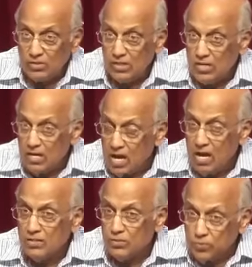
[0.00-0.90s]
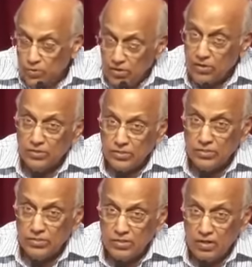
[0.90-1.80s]
were the last
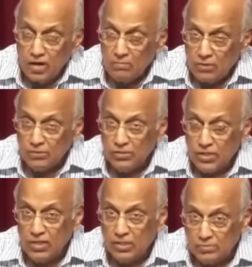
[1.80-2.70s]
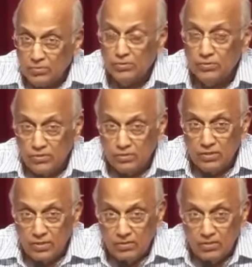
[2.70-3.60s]
words, almost, that he spoke to
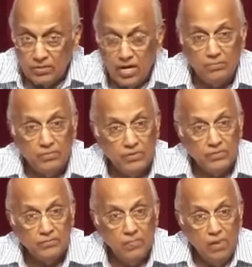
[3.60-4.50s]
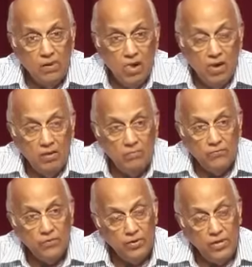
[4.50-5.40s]
the disciples
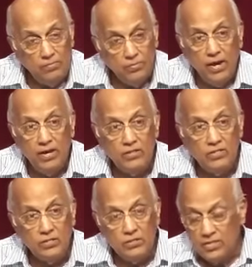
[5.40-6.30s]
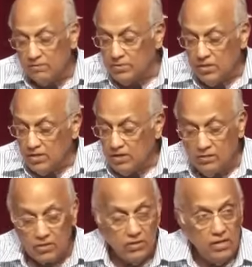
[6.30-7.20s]
before he prayed in John seventeen
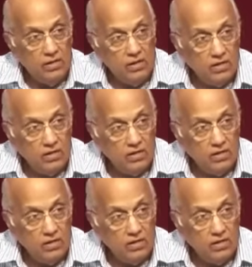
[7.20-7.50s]
and John eighteen.